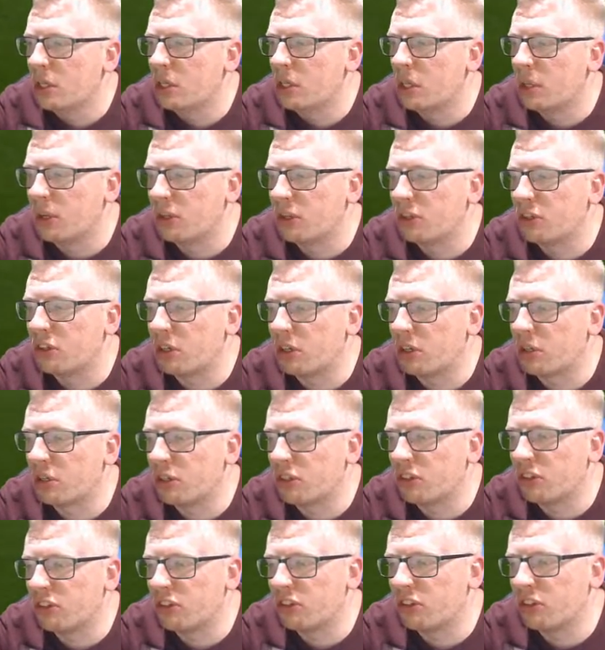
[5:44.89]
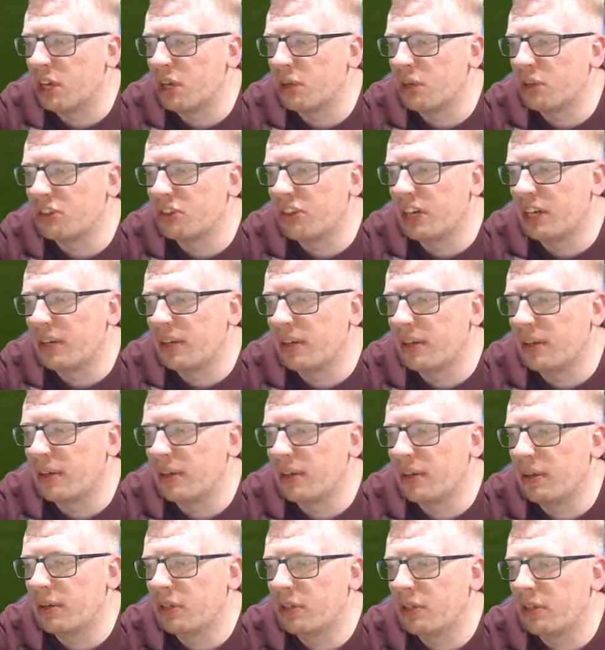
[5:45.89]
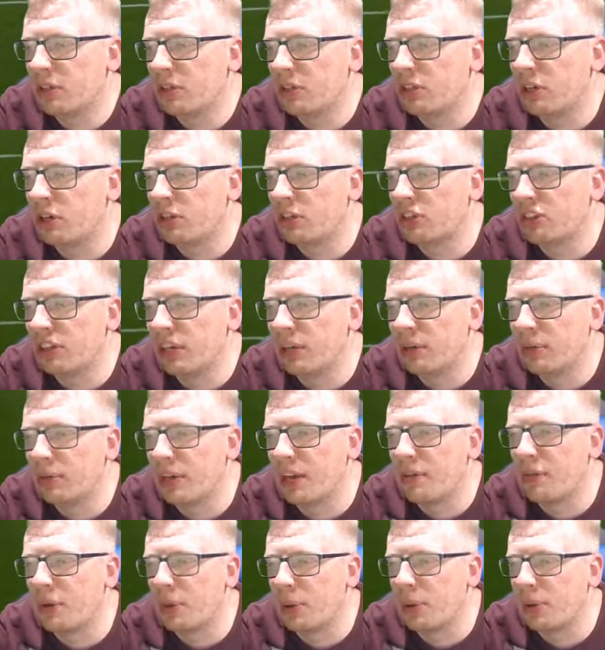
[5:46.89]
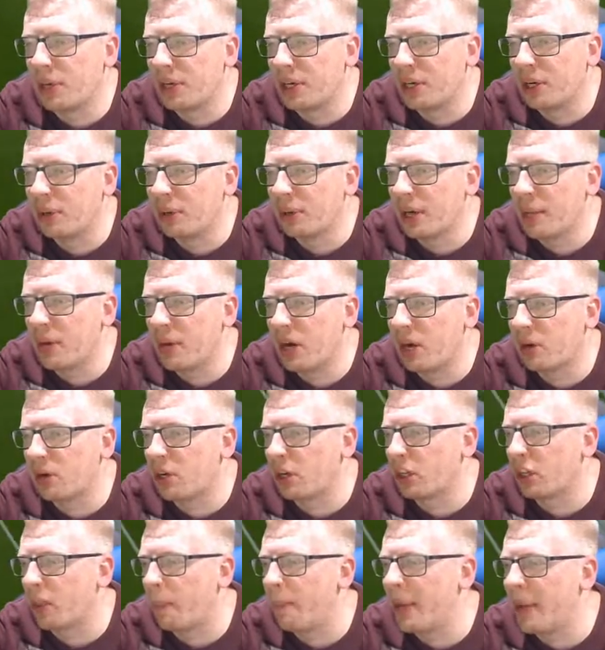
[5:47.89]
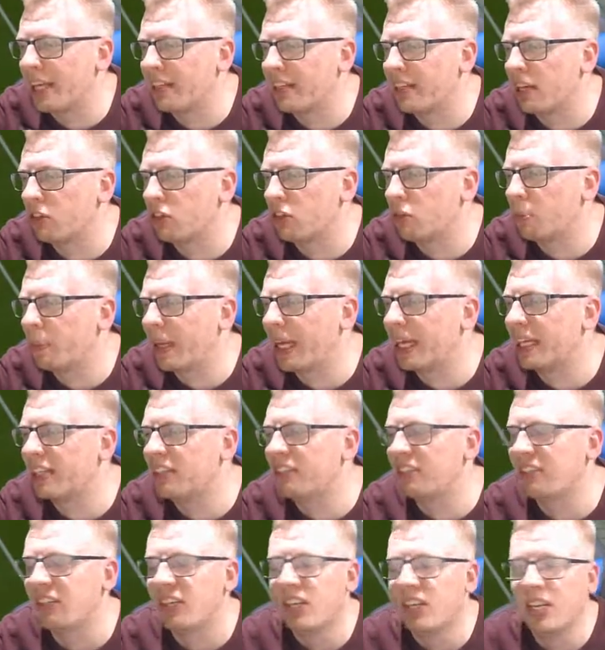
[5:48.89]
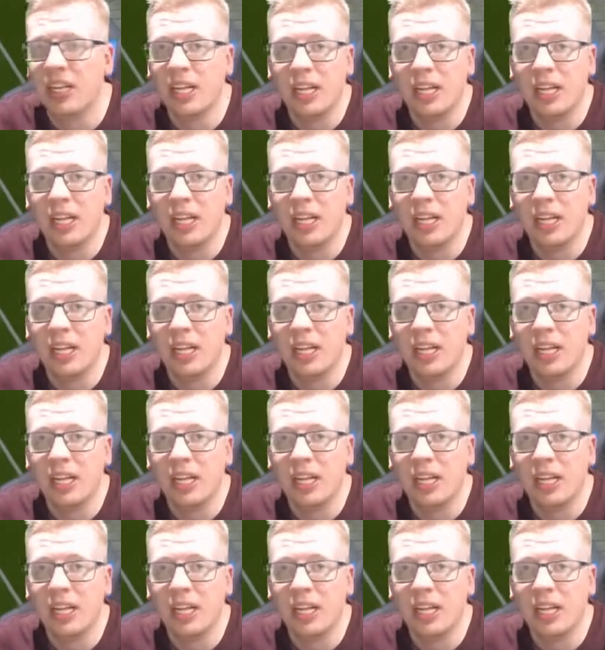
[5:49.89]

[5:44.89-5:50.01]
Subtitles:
Come on, slip across, it's Tosser, whatever you want to call him. Oh god, they picked out space.